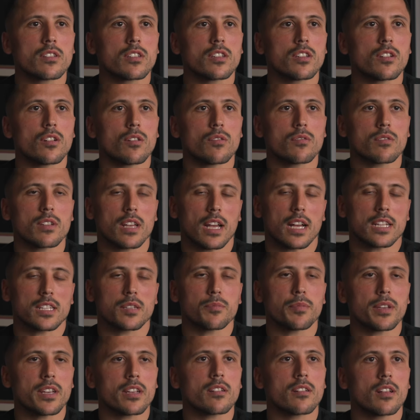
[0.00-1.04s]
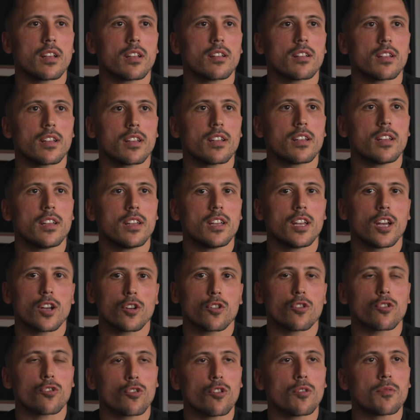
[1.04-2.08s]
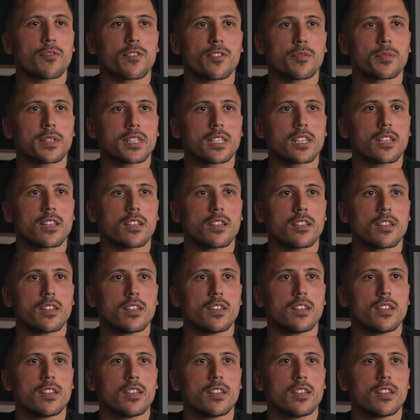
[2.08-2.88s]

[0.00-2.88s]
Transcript: You know, it had to be a good club for me to